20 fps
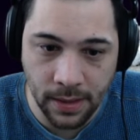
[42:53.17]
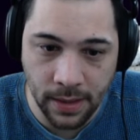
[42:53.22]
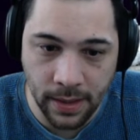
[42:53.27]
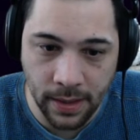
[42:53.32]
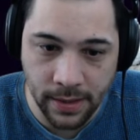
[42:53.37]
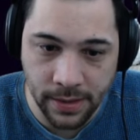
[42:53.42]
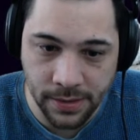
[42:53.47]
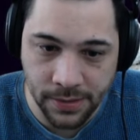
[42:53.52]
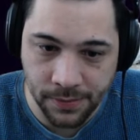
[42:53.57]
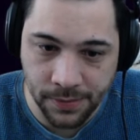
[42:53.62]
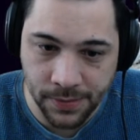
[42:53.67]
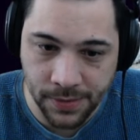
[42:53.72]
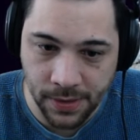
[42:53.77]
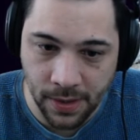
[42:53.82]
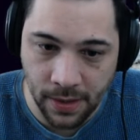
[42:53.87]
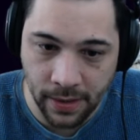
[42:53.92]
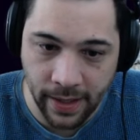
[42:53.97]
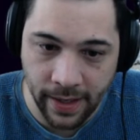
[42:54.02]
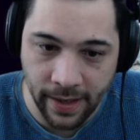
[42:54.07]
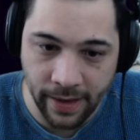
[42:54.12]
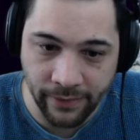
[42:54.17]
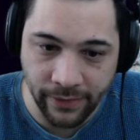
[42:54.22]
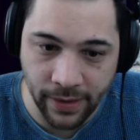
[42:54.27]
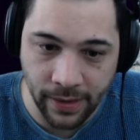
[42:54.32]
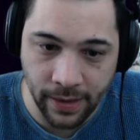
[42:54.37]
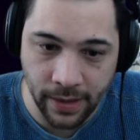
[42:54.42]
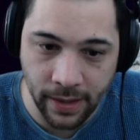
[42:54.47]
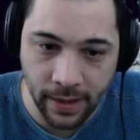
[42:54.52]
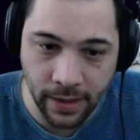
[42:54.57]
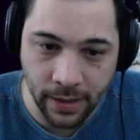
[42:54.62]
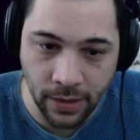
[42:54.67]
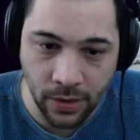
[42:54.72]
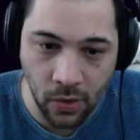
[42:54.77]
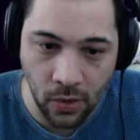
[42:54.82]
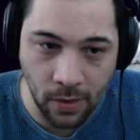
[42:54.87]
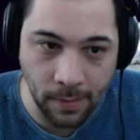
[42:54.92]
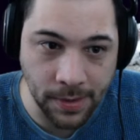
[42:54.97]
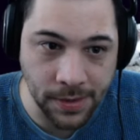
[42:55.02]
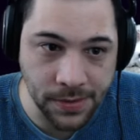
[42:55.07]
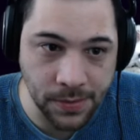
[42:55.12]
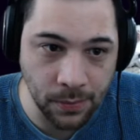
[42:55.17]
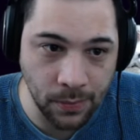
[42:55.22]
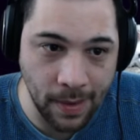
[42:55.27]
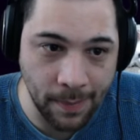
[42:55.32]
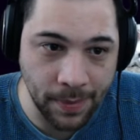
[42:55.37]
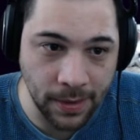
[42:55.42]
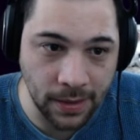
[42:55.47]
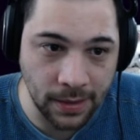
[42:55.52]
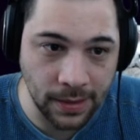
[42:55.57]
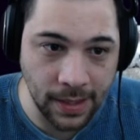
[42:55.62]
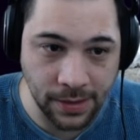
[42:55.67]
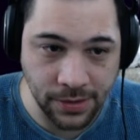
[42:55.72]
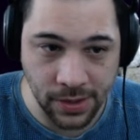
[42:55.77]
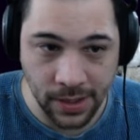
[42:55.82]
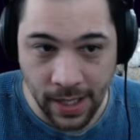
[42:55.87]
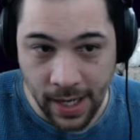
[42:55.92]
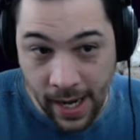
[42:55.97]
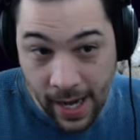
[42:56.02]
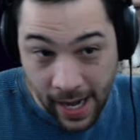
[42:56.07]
as a result I have an enormous weapon collection.